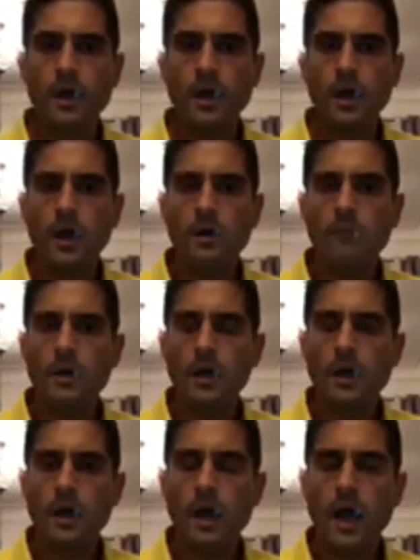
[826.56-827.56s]
And
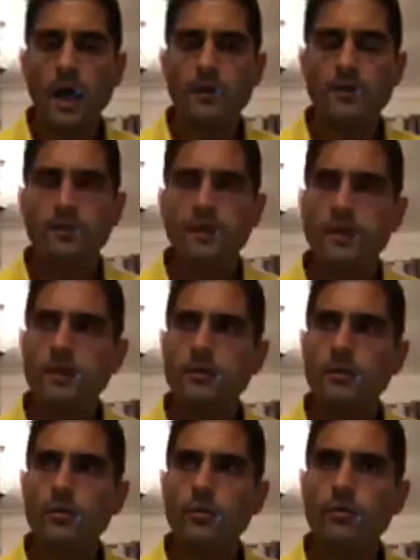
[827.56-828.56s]
I think
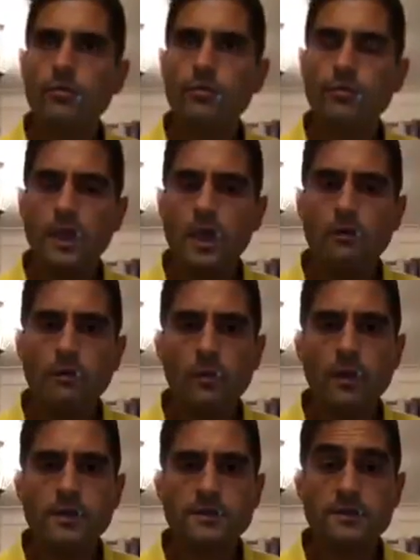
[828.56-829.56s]
the only way